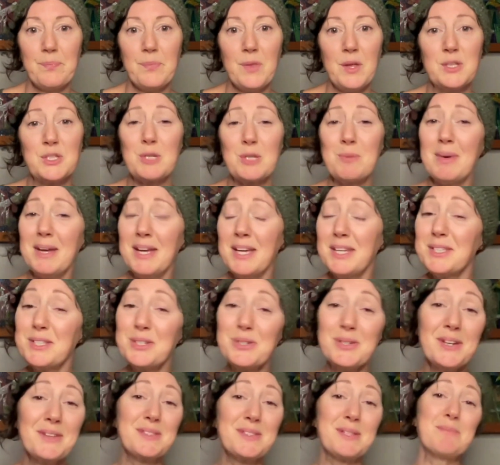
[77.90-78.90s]
So my
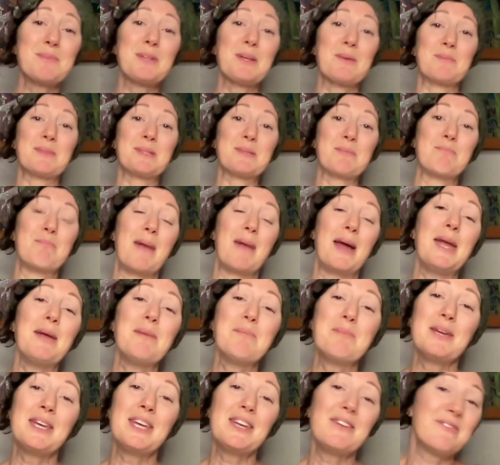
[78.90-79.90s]
history of symptoms
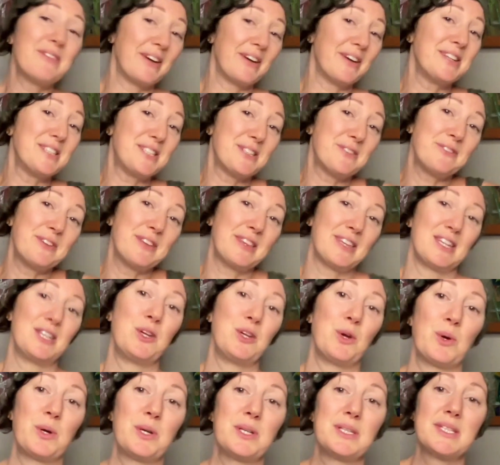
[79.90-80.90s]
might be very different than
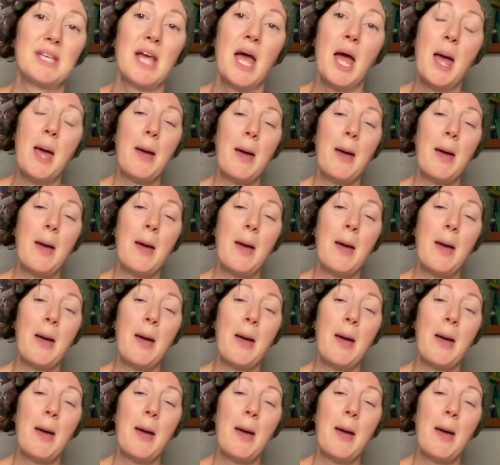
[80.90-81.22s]
yours,